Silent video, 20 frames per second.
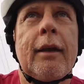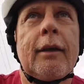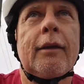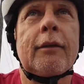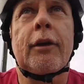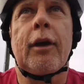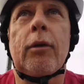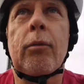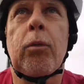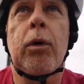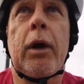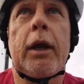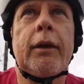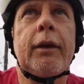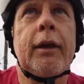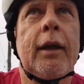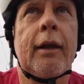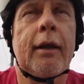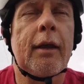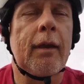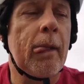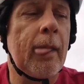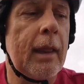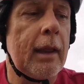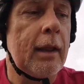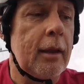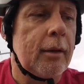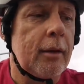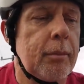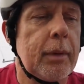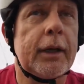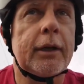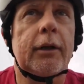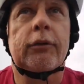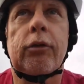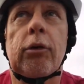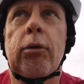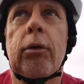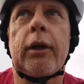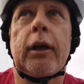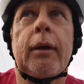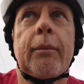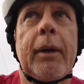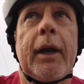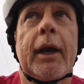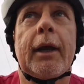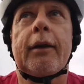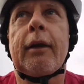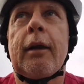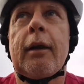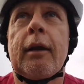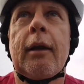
So when men are talking about